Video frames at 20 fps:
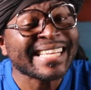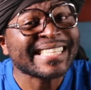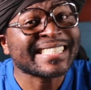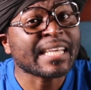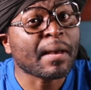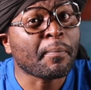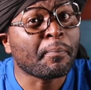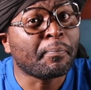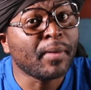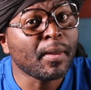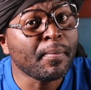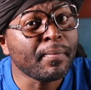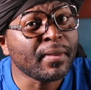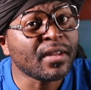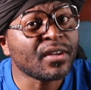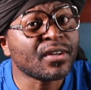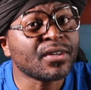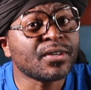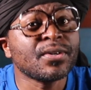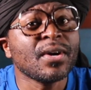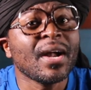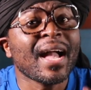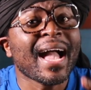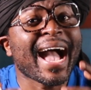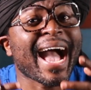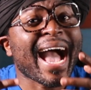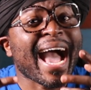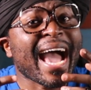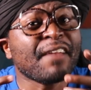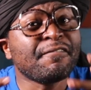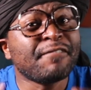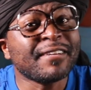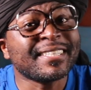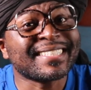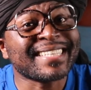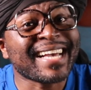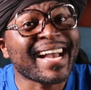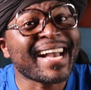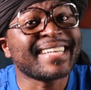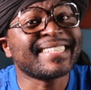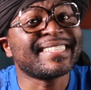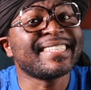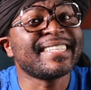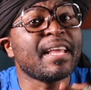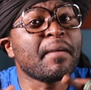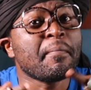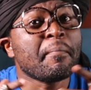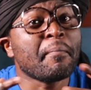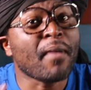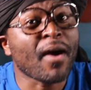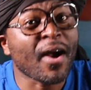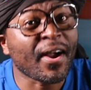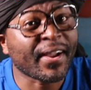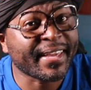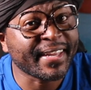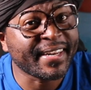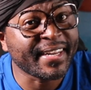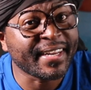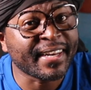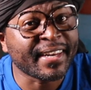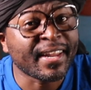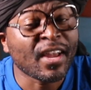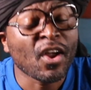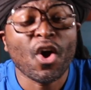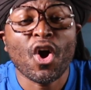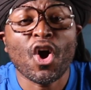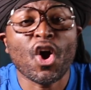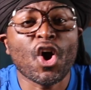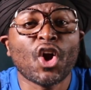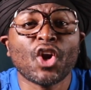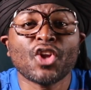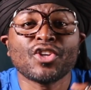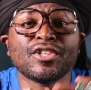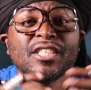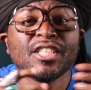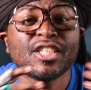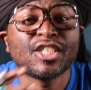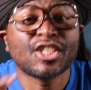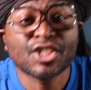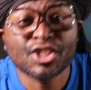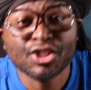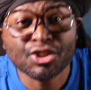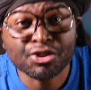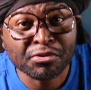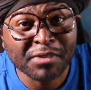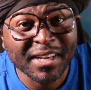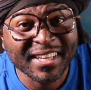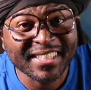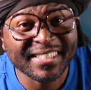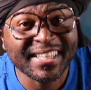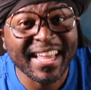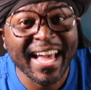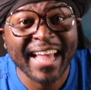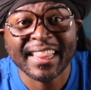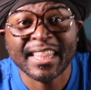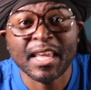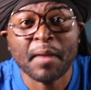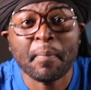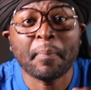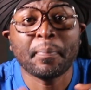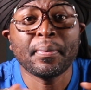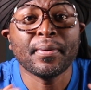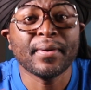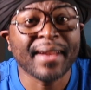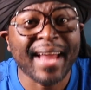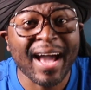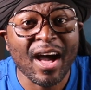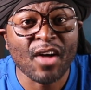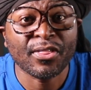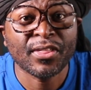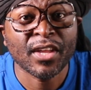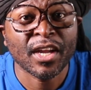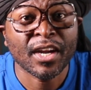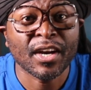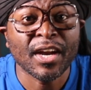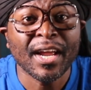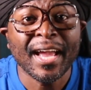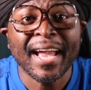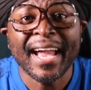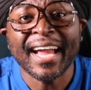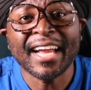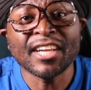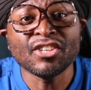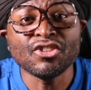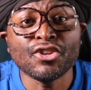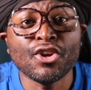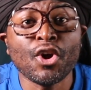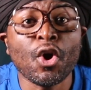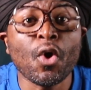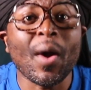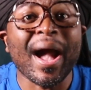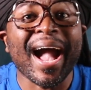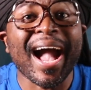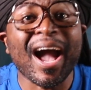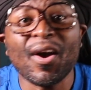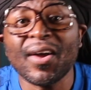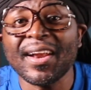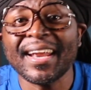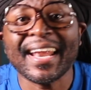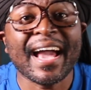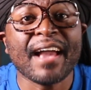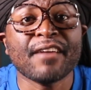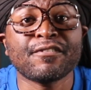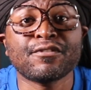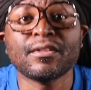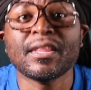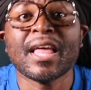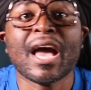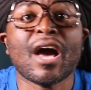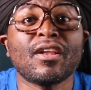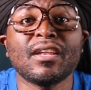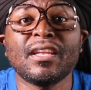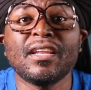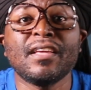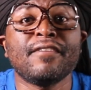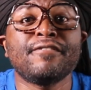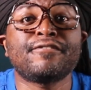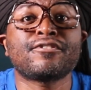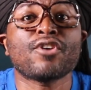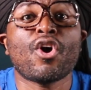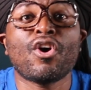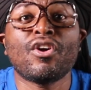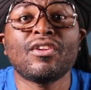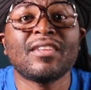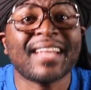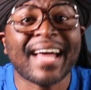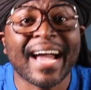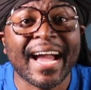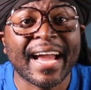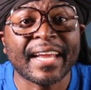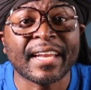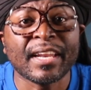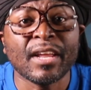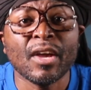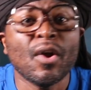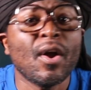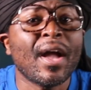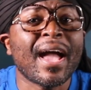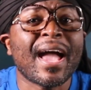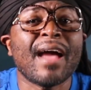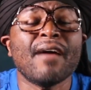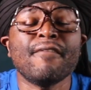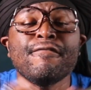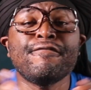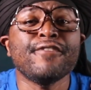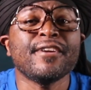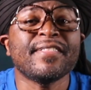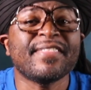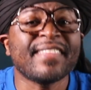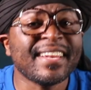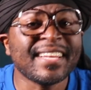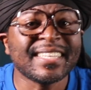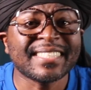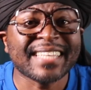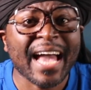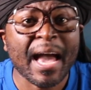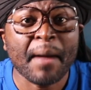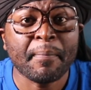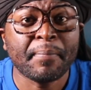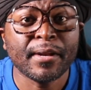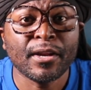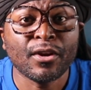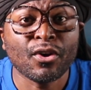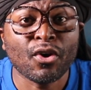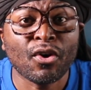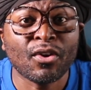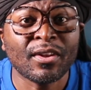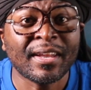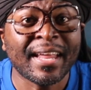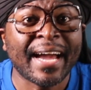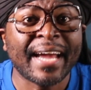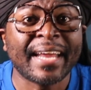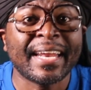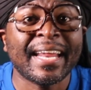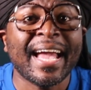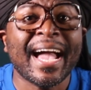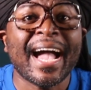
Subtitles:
subliminal advertising and marketing, all of these tricks that they put out there. And you know, our lives now lives online. Everything is happening online.